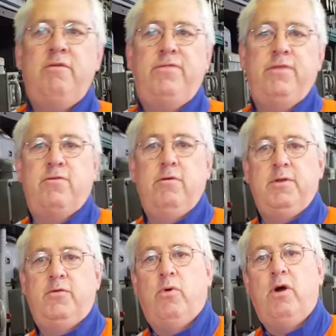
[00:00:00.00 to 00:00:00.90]
of the
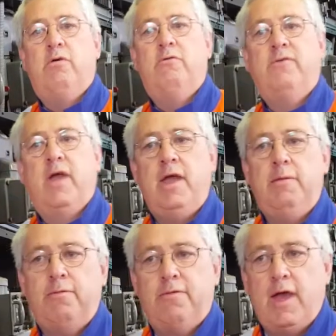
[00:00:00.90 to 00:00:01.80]
Super 12
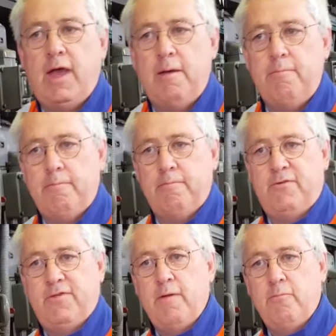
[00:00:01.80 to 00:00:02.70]
games, um,
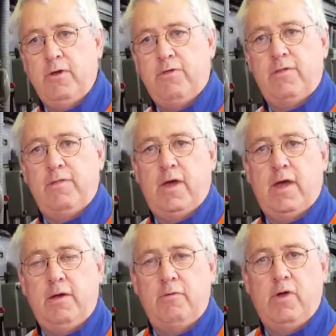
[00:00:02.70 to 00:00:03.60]
for some reason
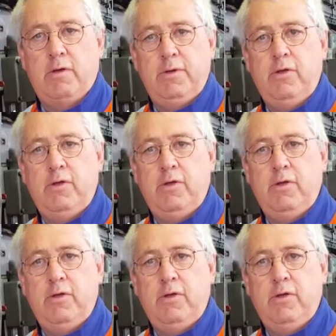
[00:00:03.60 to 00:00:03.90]
the rugby